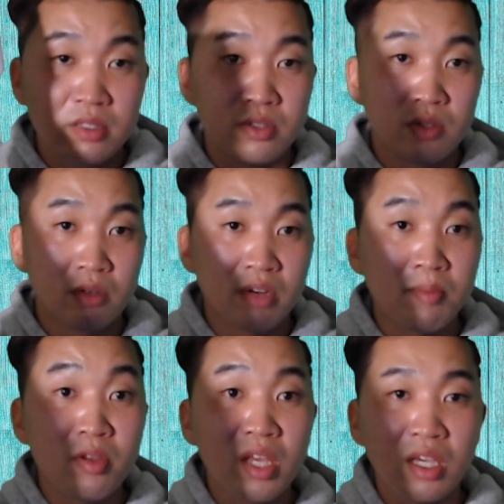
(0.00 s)
So
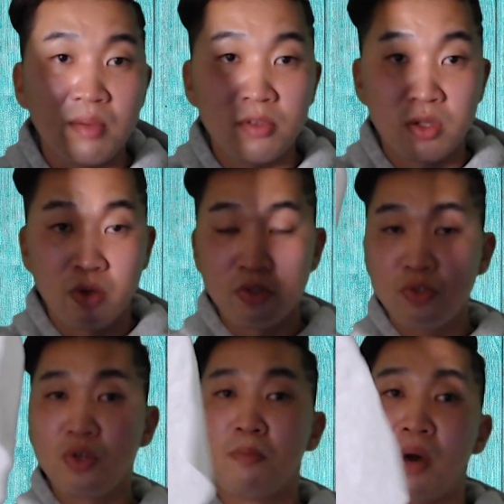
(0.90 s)
grab your napkin close
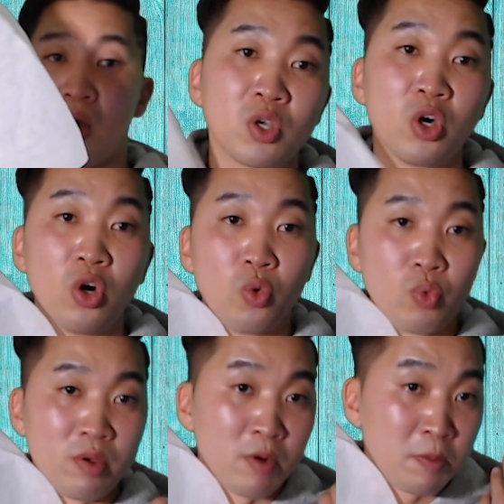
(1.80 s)
to your mouth.
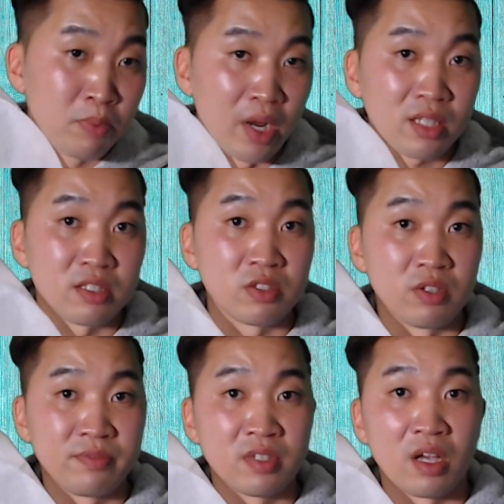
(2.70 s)
We will practice
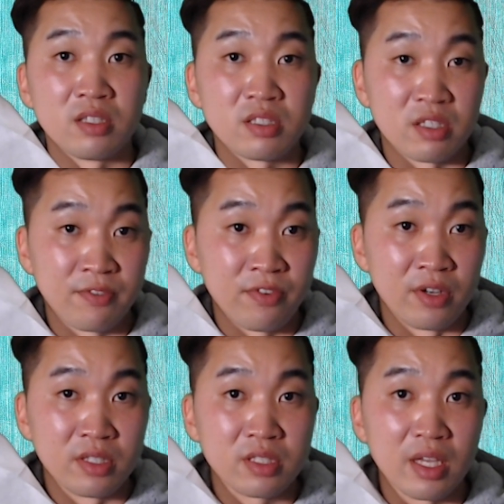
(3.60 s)
soft consonant
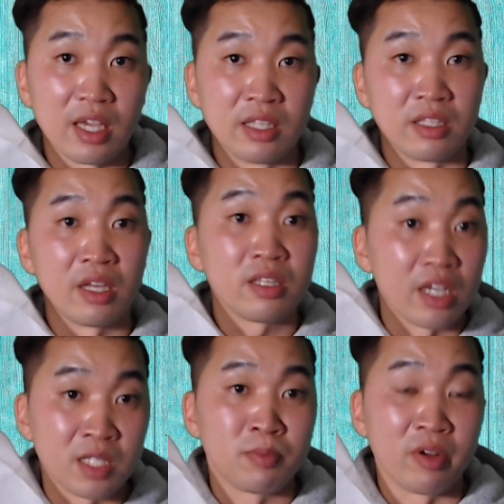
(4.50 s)
first and then
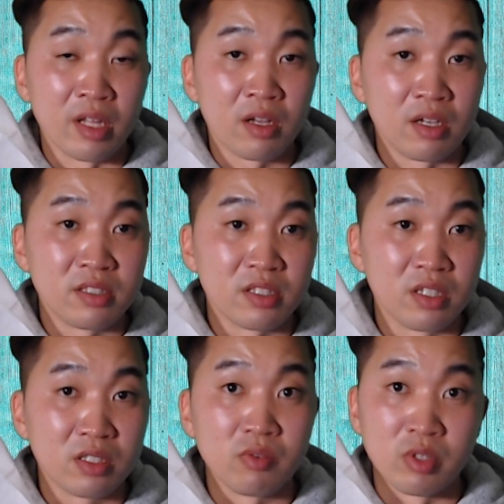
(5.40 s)
aspirated
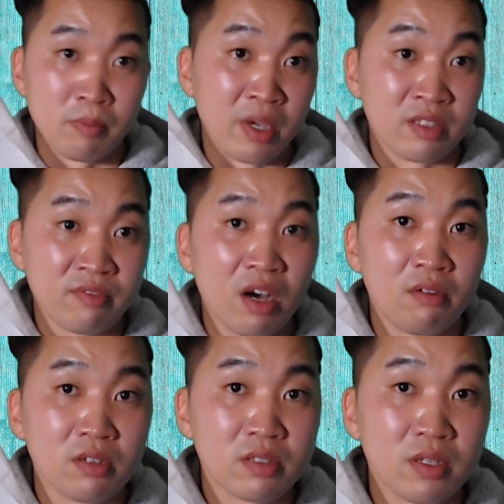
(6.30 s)
consonant with basic
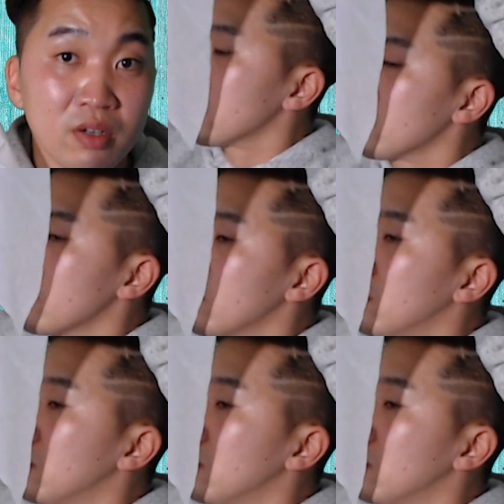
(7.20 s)
vowels, okay?